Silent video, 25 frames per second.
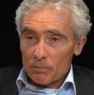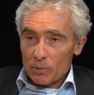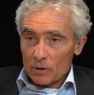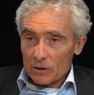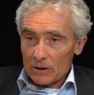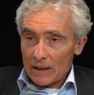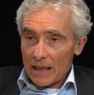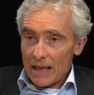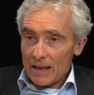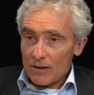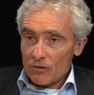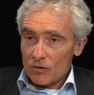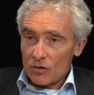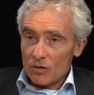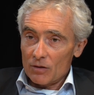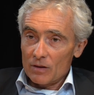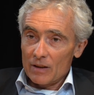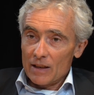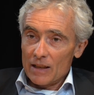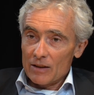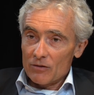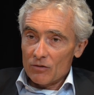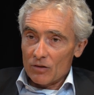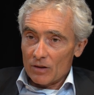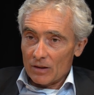protection
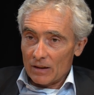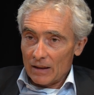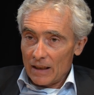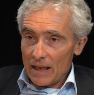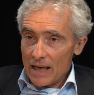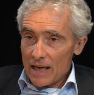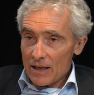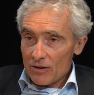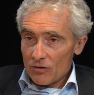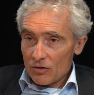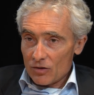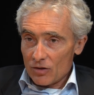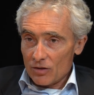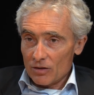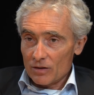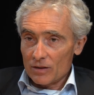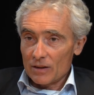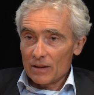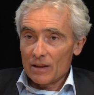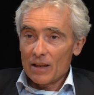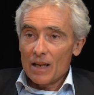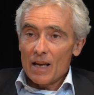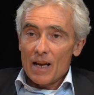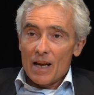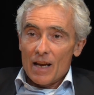
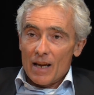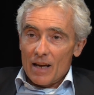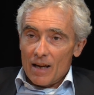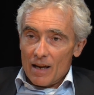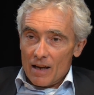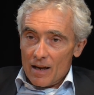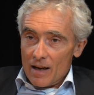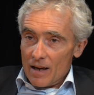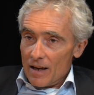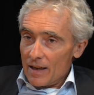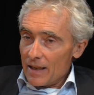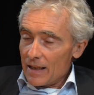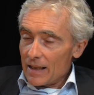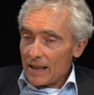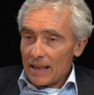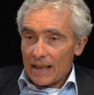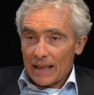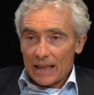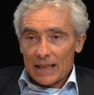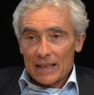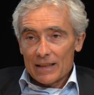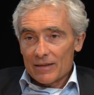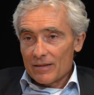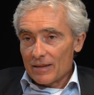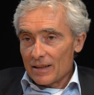legislation,
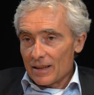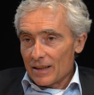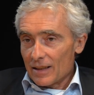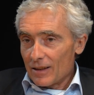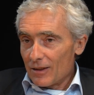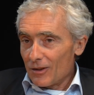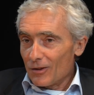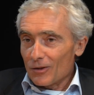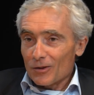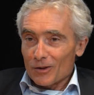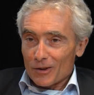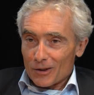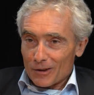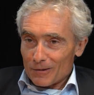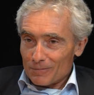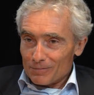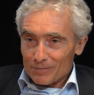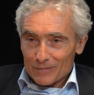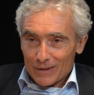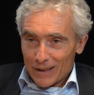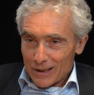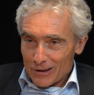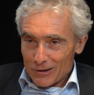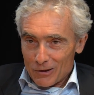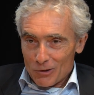increasing or
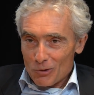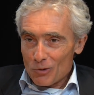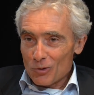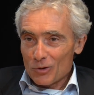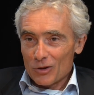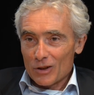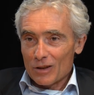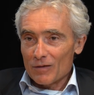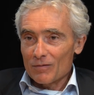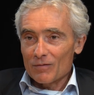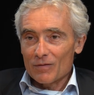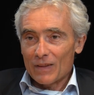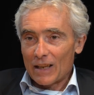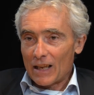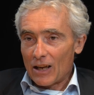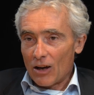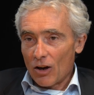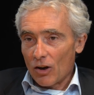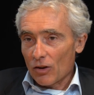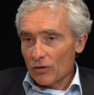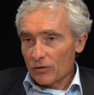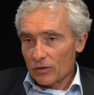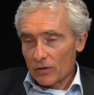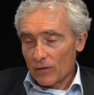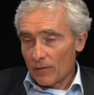reducing the
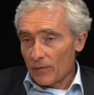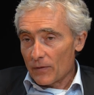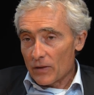cost of